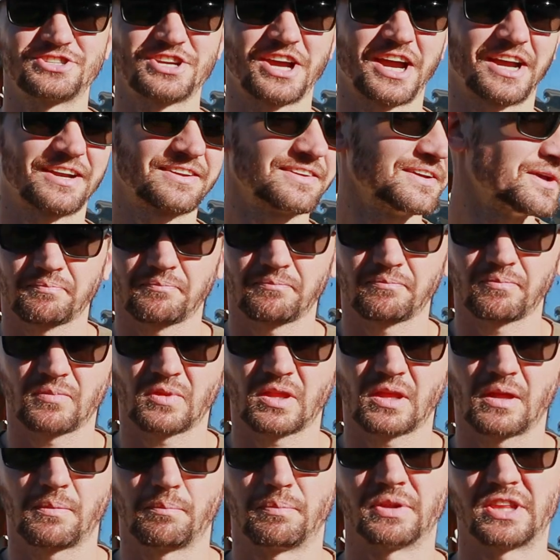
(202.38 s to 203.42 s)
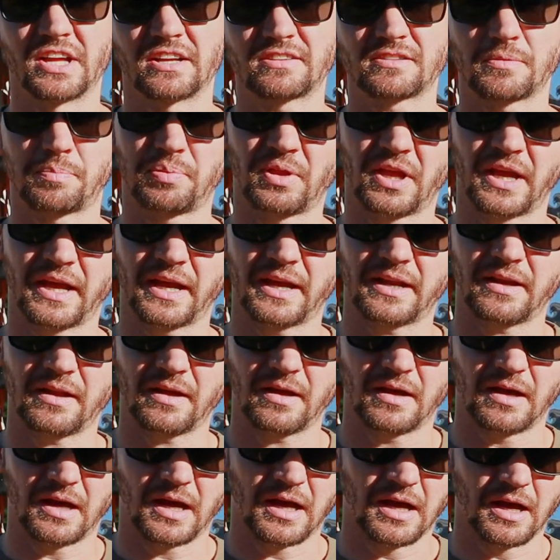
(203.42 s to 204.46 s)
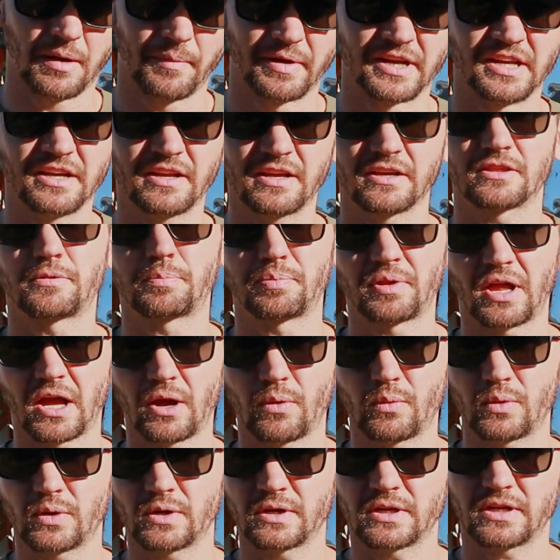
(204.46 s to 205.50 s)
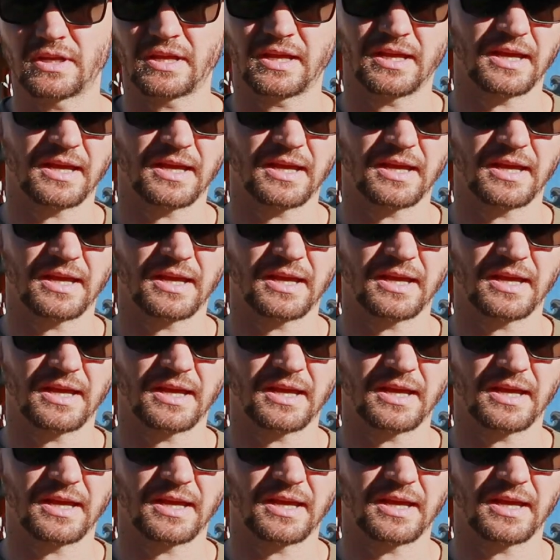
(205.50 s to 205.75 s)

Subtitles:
intact. But that's the plan. I need to get the plywood.